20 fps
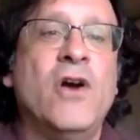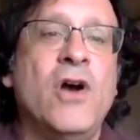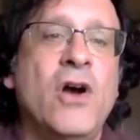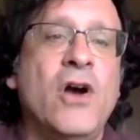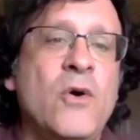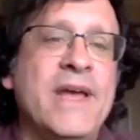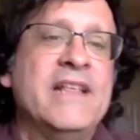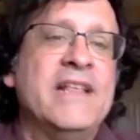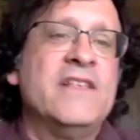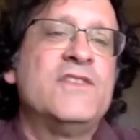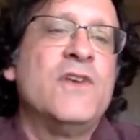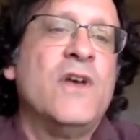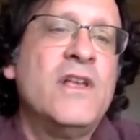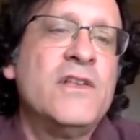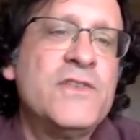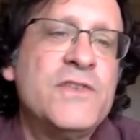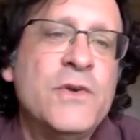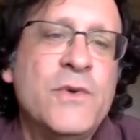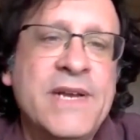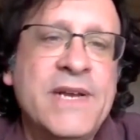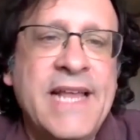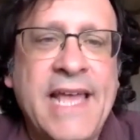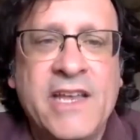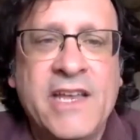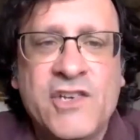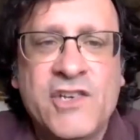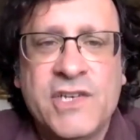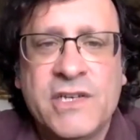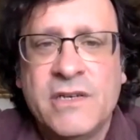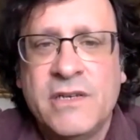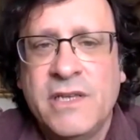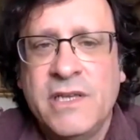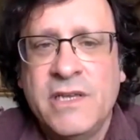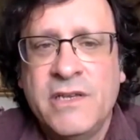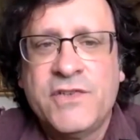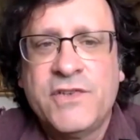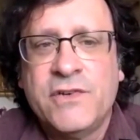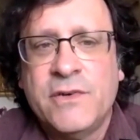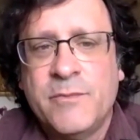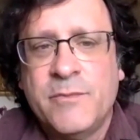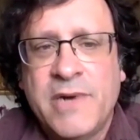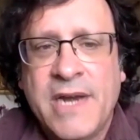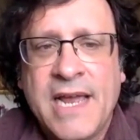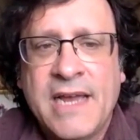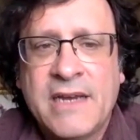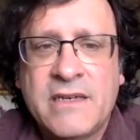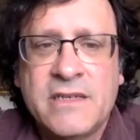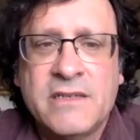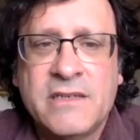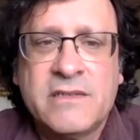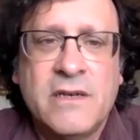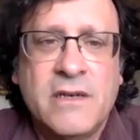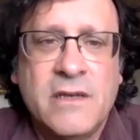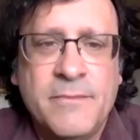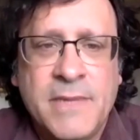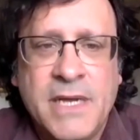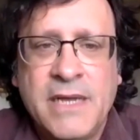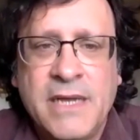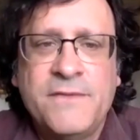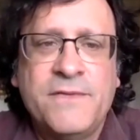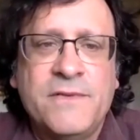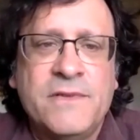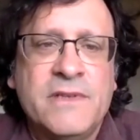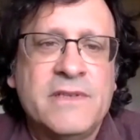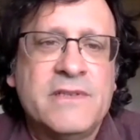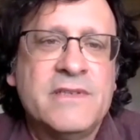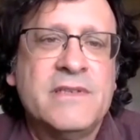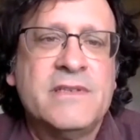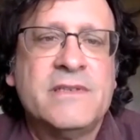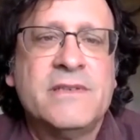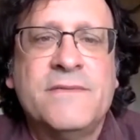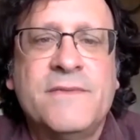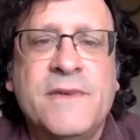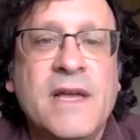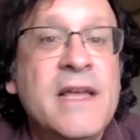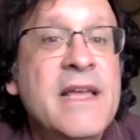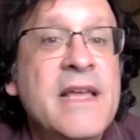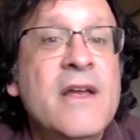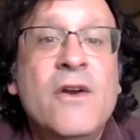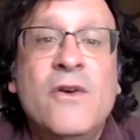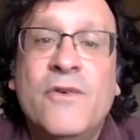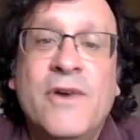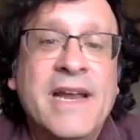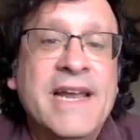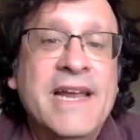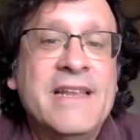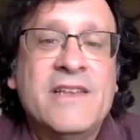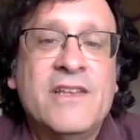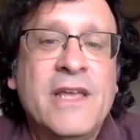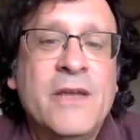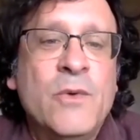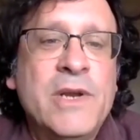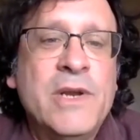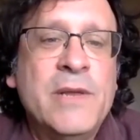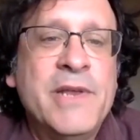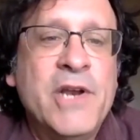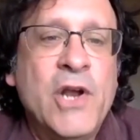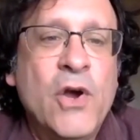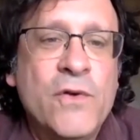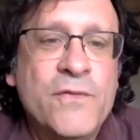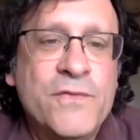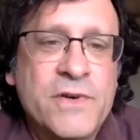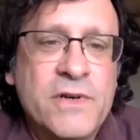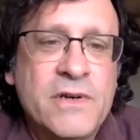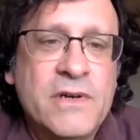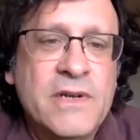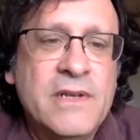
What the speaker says: Oh, and it's also an ancient Eastern practice called mindfulness, right? It would have been over.